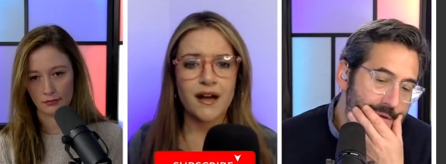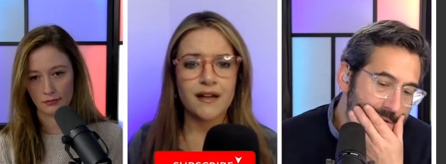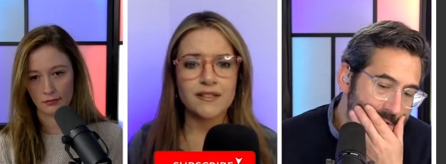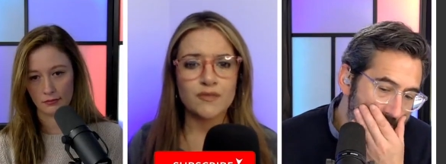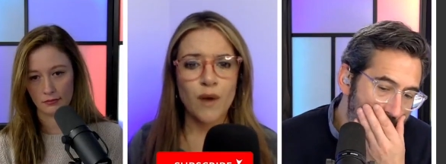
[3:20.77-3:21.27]

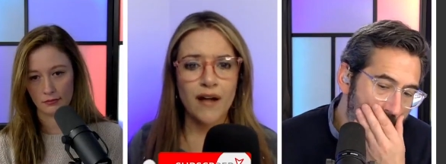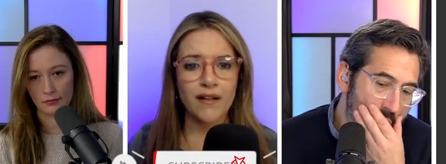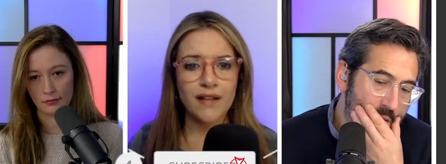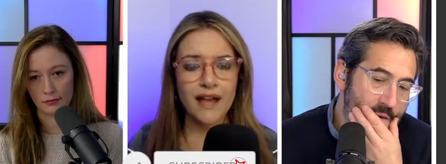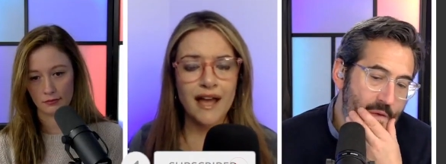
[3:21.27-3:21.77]
Speaker 1: uh, as
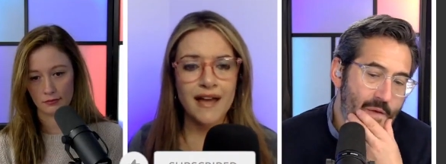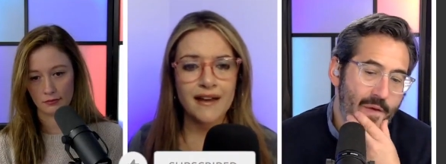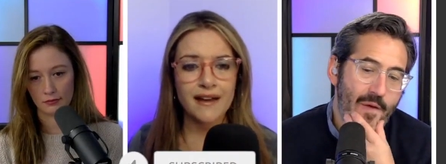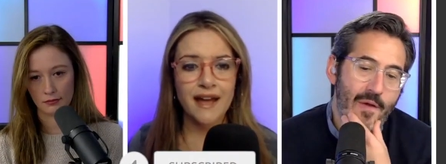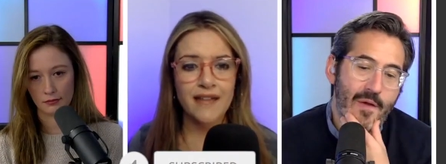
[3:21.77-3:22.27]
well.
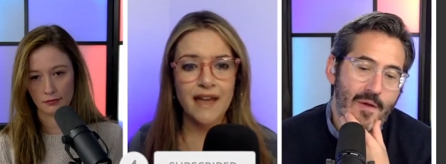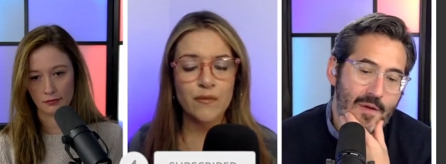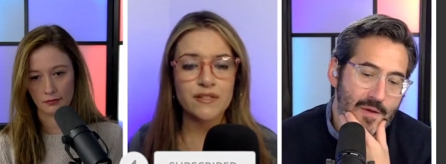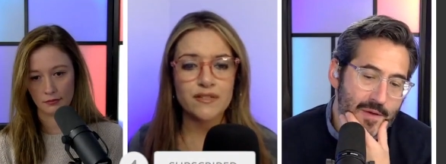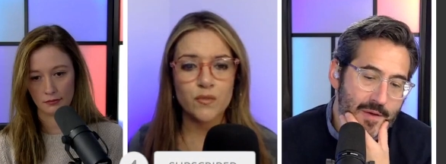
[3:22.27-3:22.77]
And and
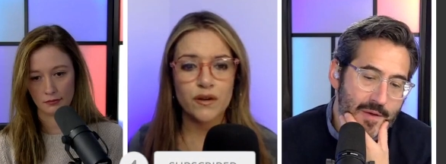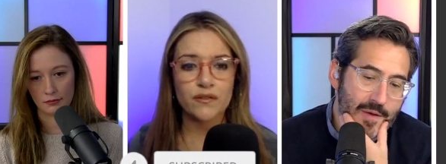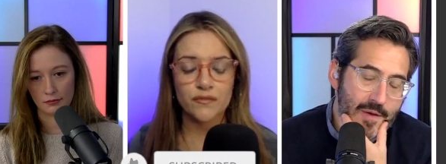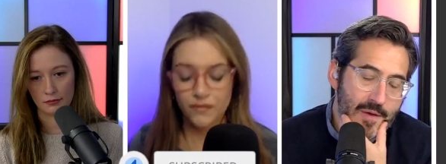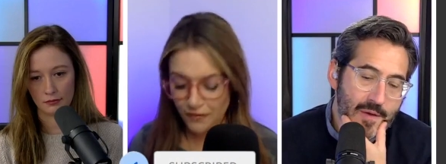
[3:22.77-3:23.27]
that was
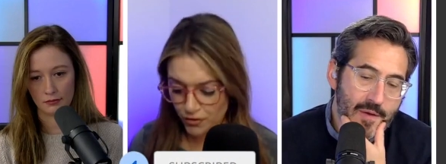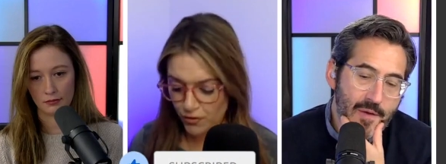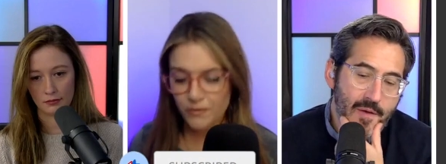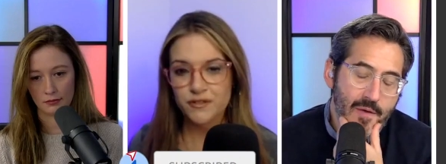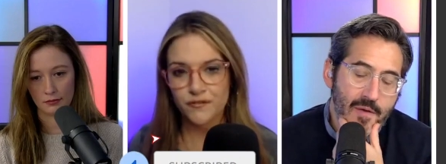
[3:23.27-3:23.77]
one of
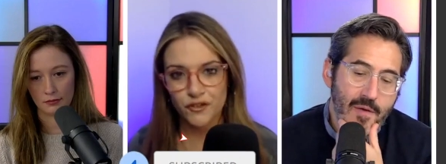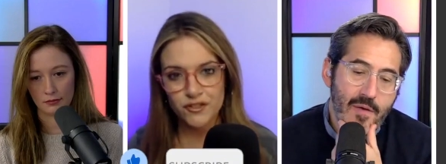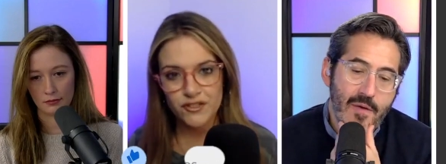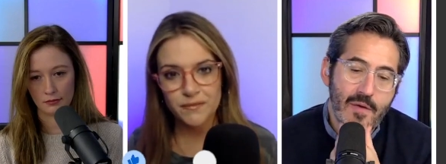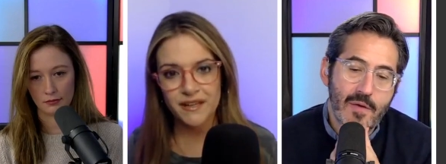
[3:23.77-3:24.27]
Governor Cuomo's
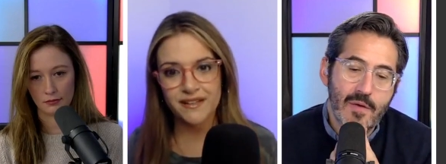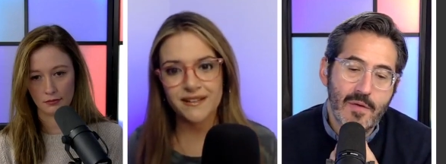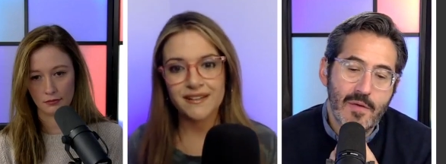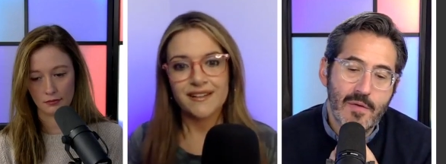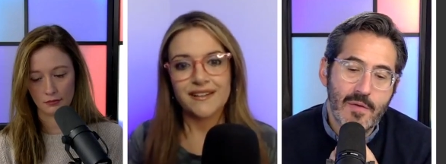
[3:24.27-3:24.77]
first
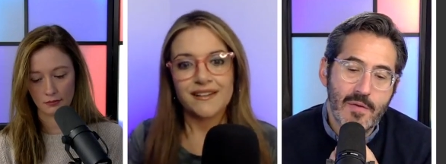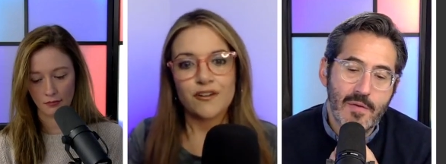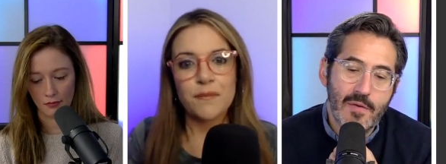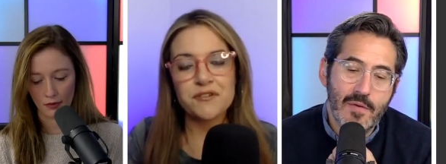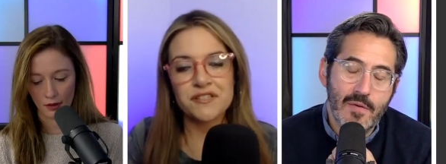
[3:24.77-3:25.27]
big
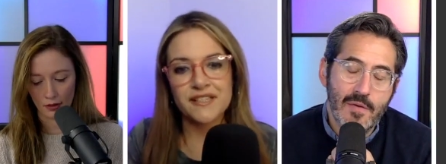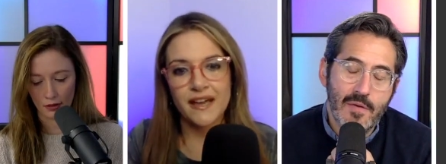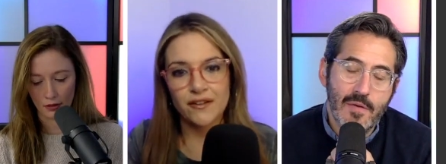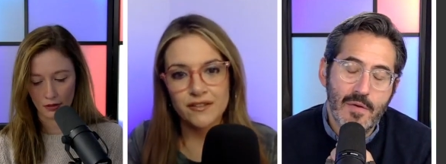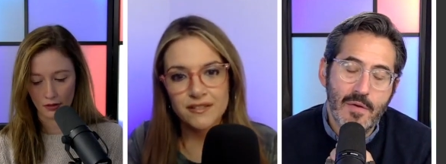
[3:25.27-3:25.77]
corruption
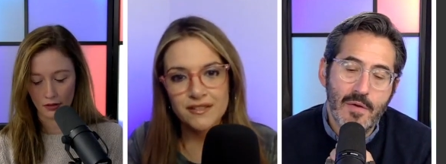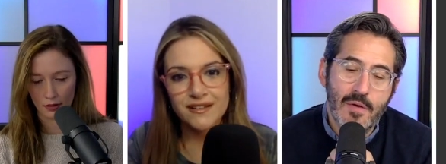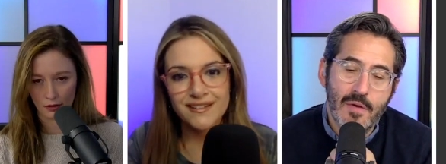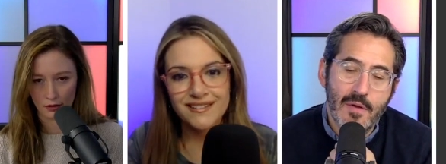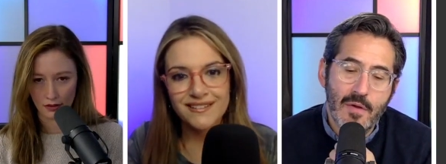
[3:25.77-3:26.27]

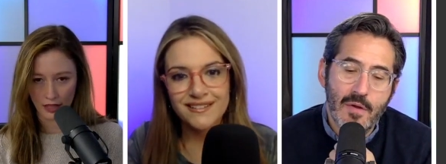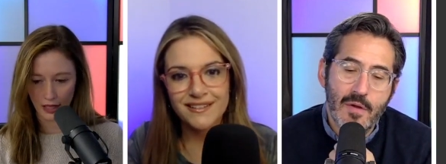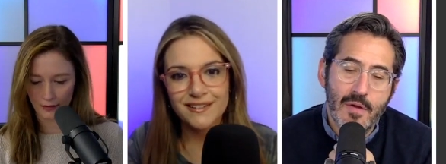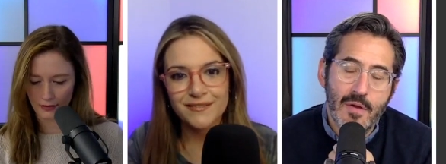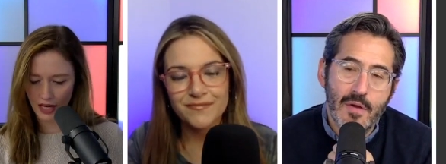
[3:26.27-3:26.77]
scandals.
Speaker 2: Yeah.
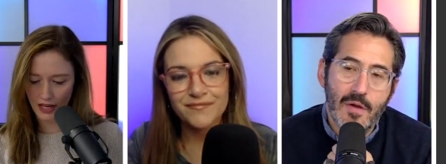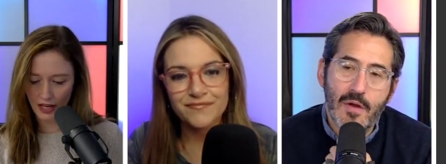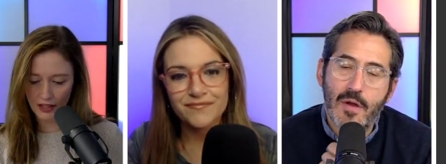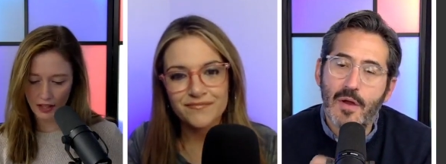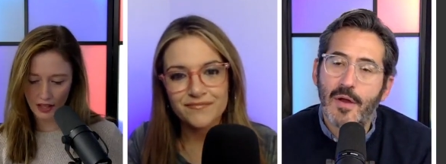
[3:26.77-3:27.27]
You know,
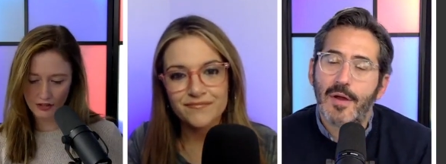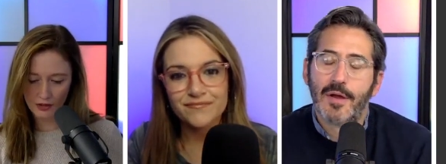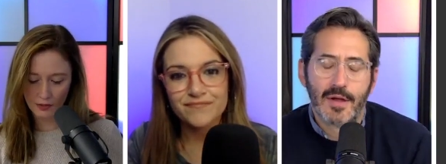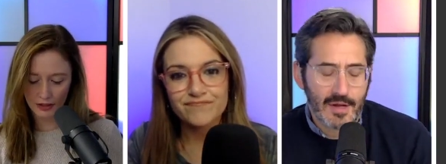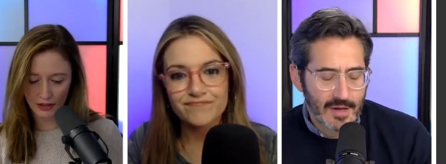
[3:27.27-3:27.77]
I, I
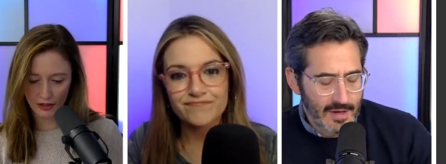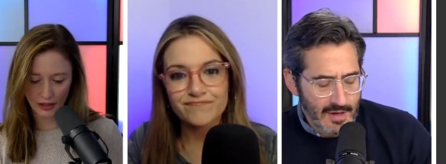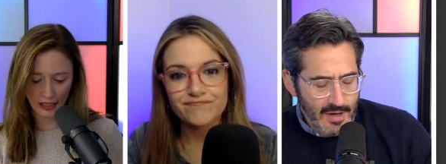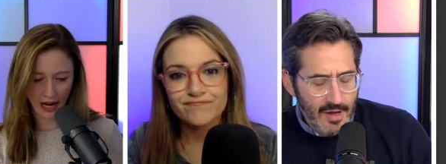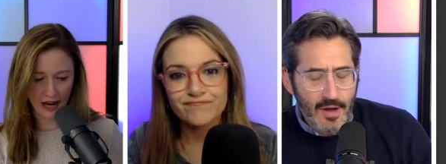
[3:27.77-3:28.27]
just want to
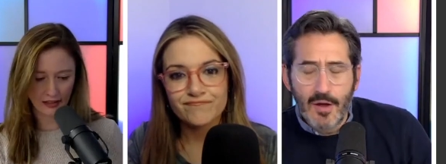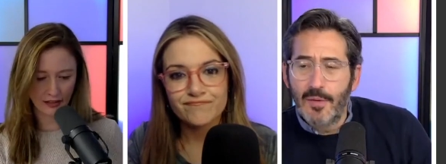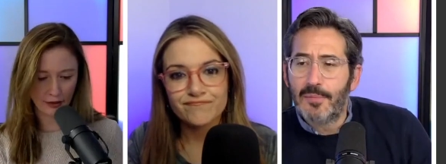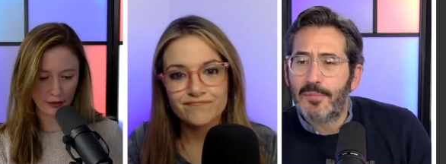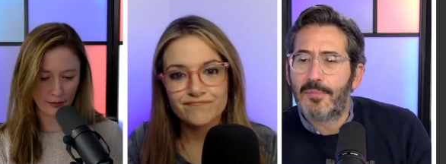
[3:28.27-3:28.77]
like add
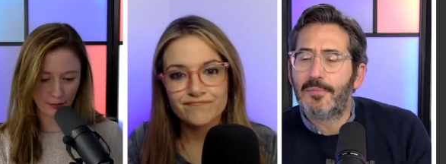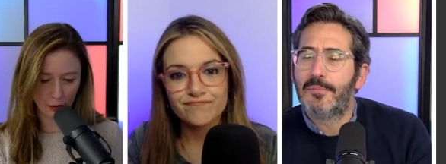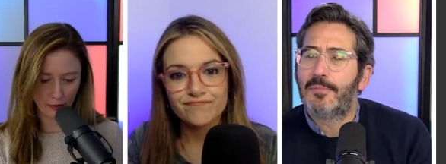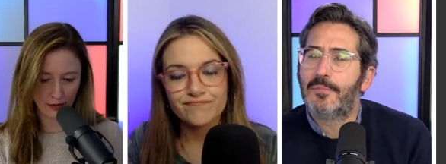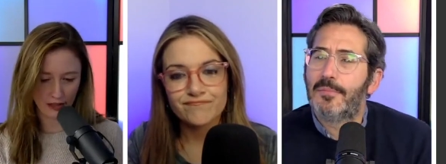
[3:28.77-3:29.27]
another
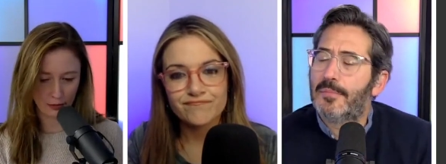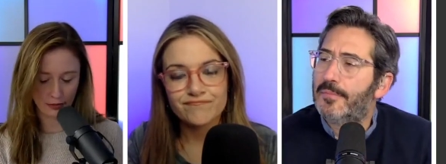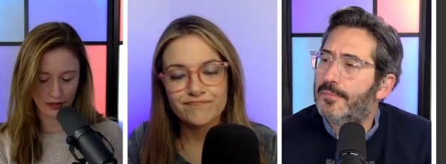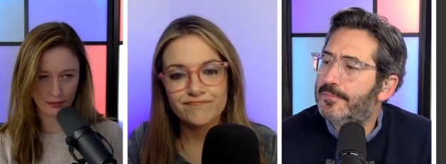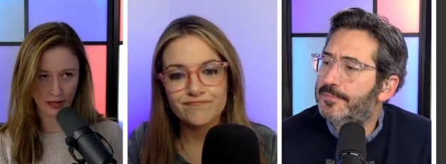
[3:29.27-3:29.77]
more meta
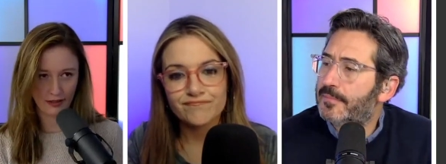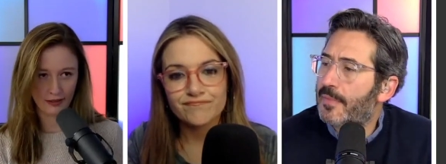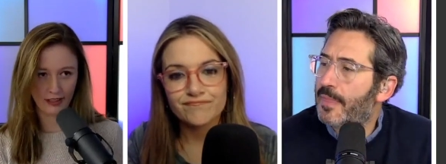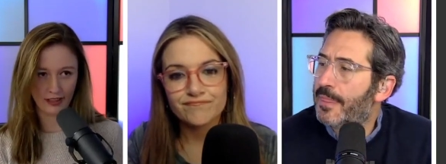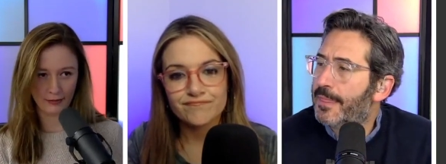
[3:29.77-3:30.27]
point about
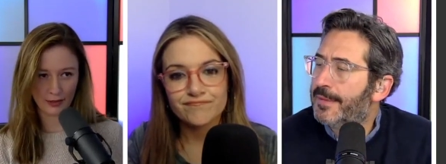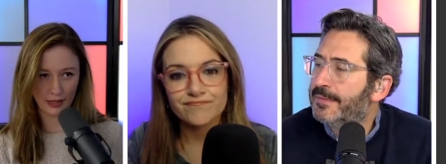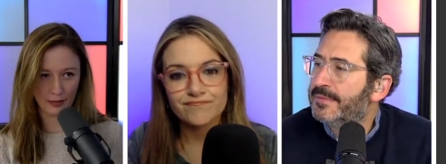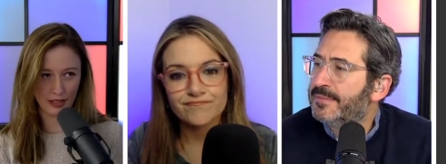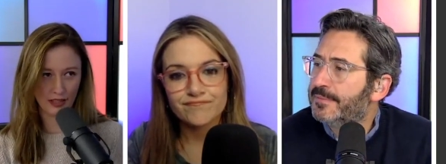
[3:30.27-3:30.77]
um,
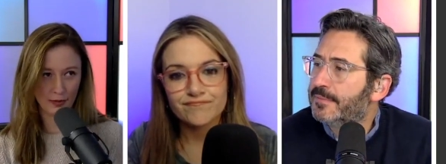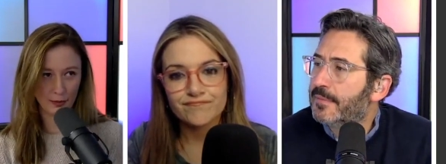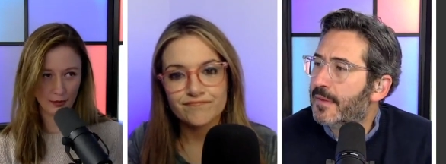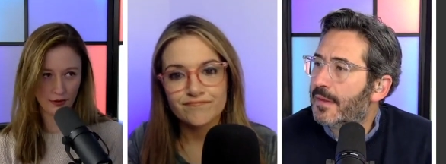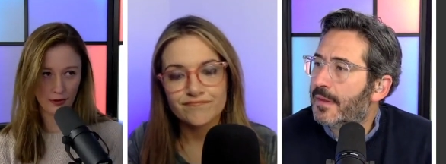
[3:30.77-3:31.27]
some of these
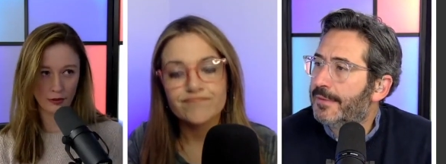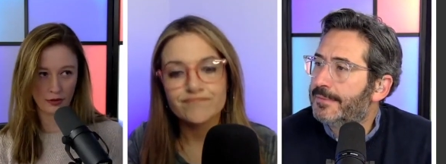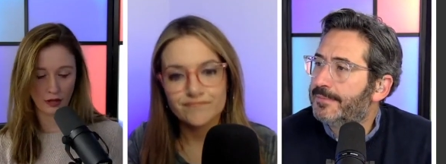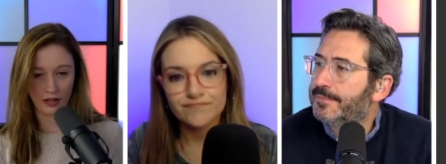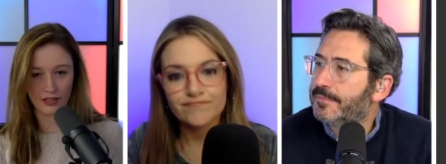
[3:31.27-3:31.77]
sports
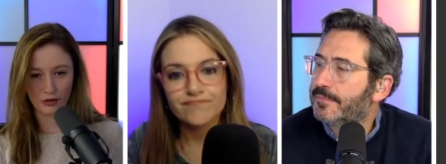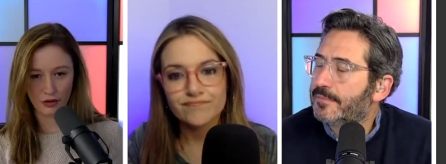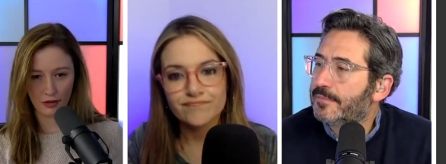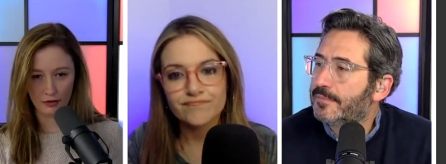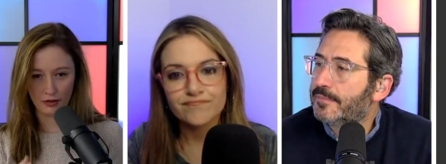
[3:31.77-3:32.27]
oligarchs in
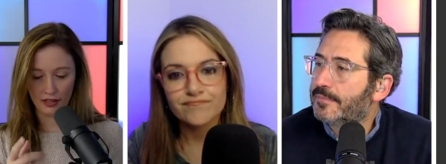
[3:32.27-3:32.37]
general,